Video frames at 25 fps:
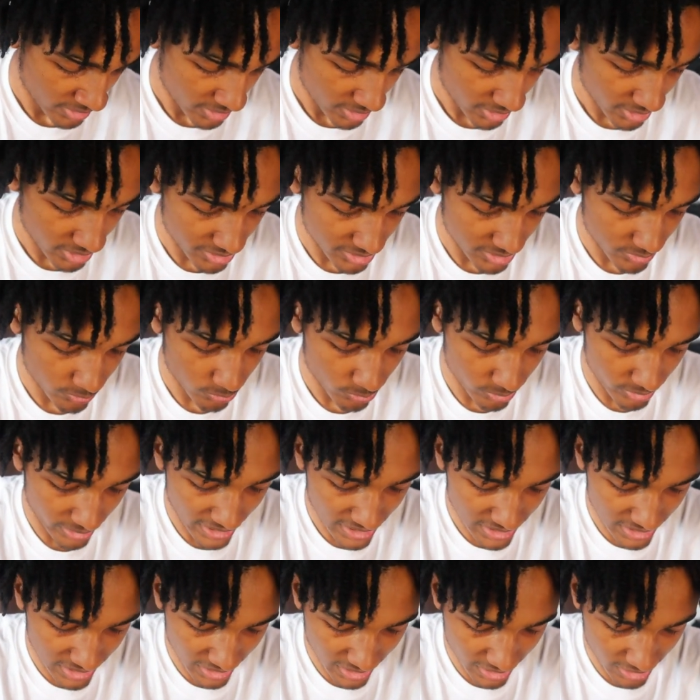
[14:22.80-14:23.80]
Cause
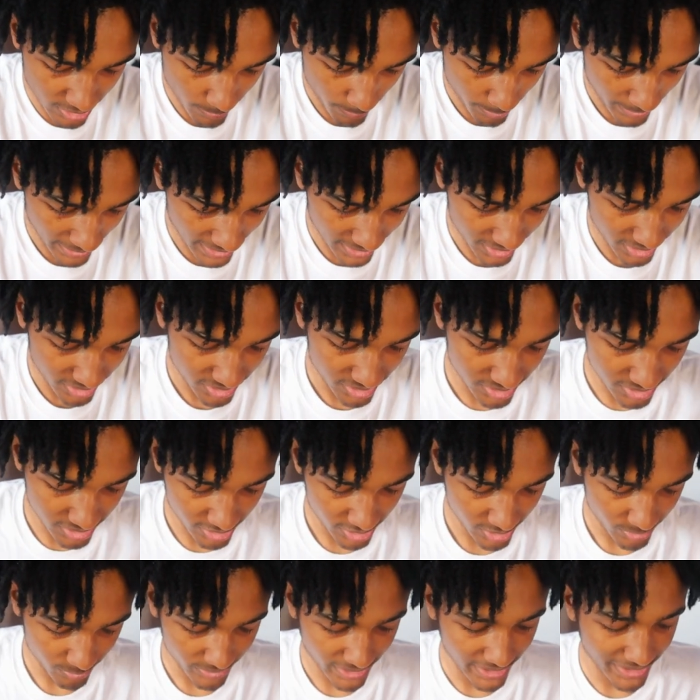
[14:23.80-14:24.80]
they get in the packing
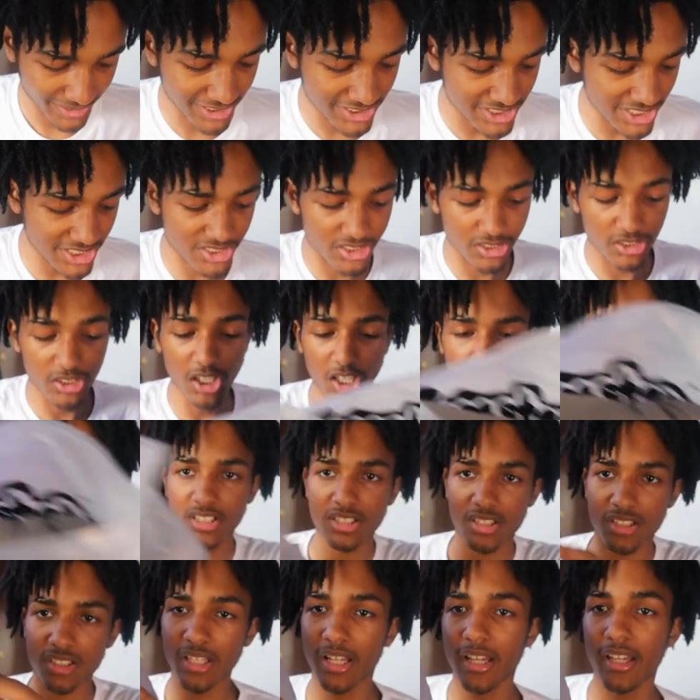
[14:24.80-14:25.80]
slip, like it just
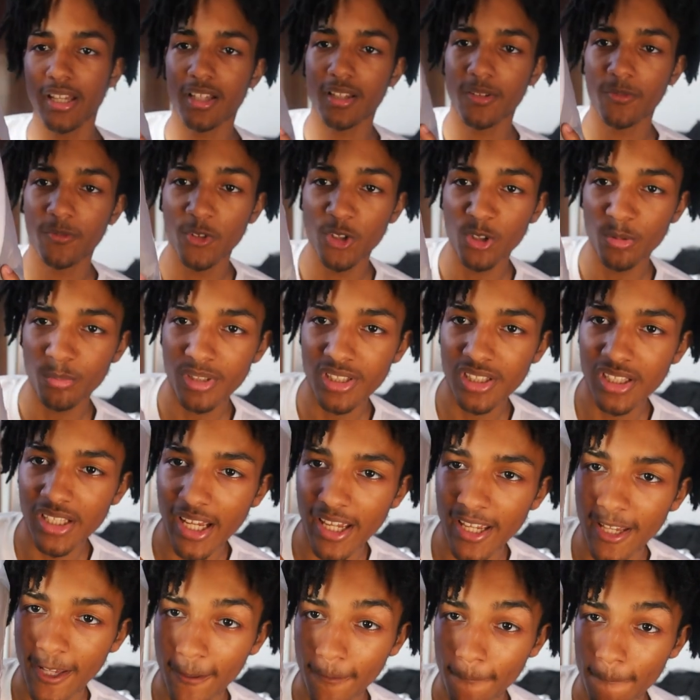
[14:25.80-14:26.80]
looks like, feel me,
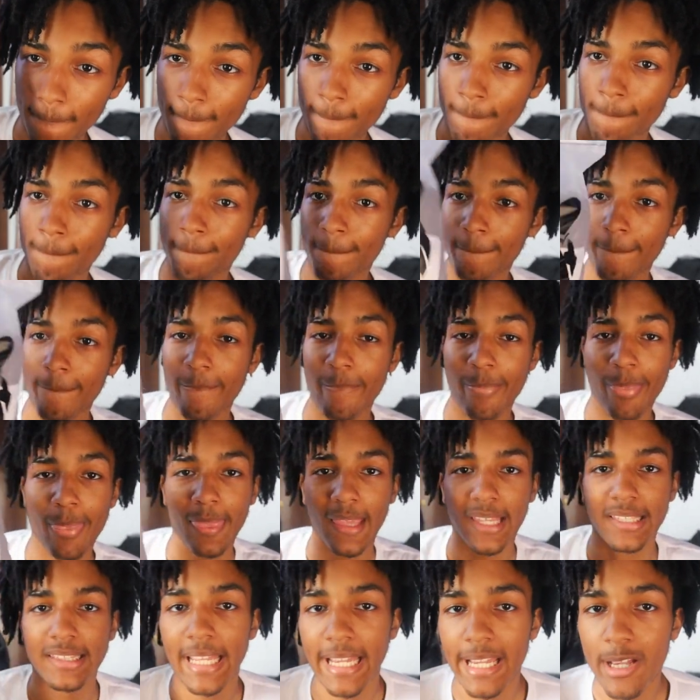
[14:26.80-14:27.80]
like
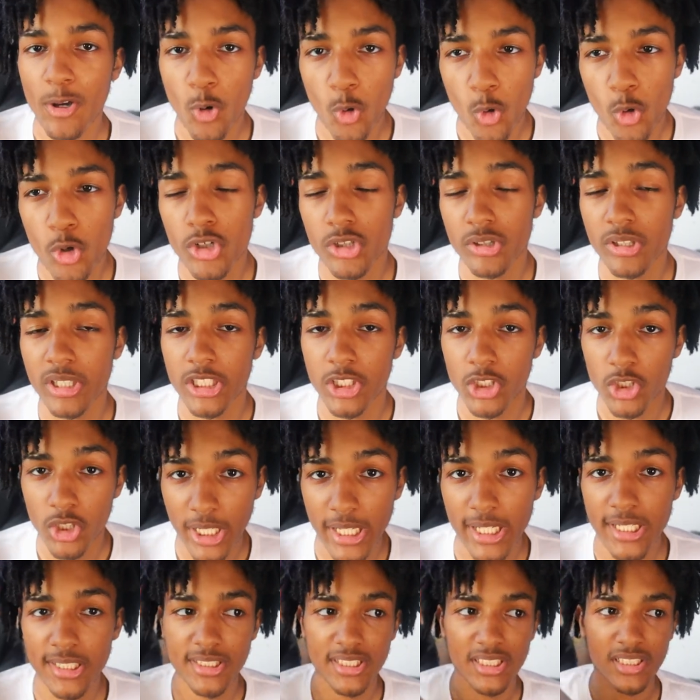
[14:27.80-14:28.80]
they ordering
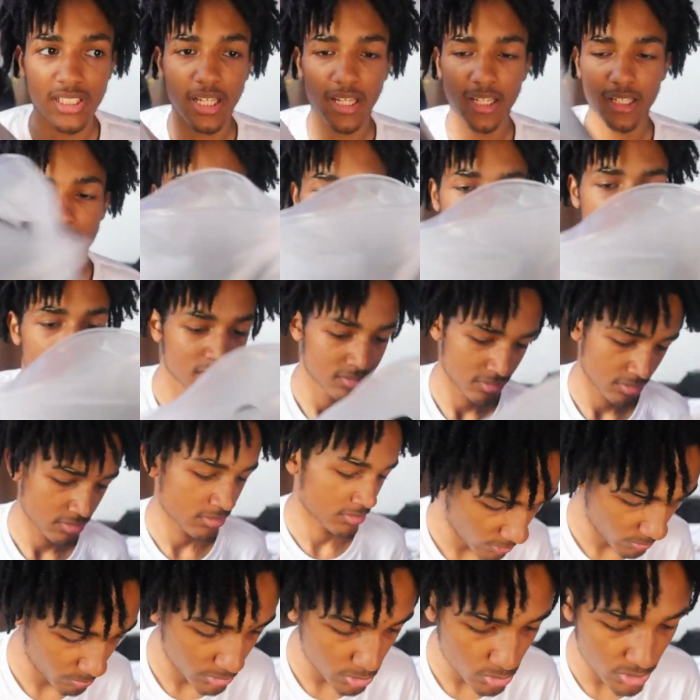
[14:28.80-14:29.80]
crazy, like
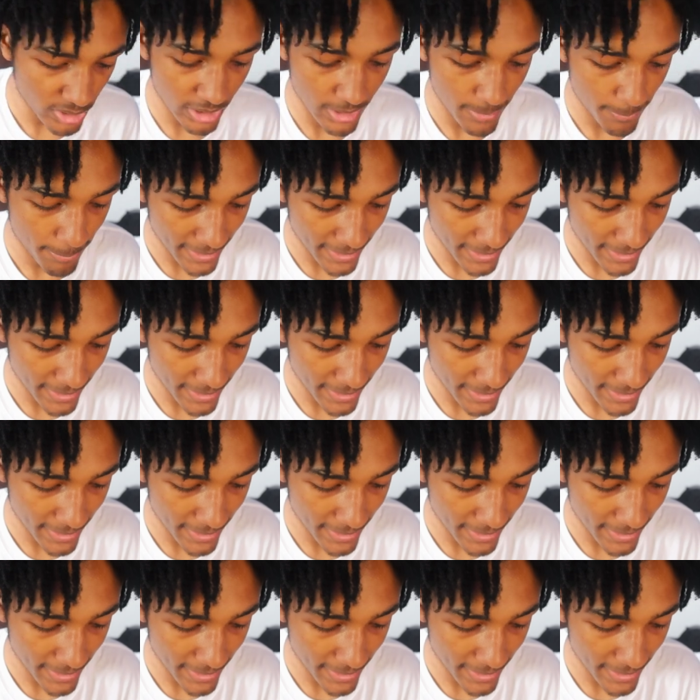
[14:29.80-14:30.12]
feel me, you get a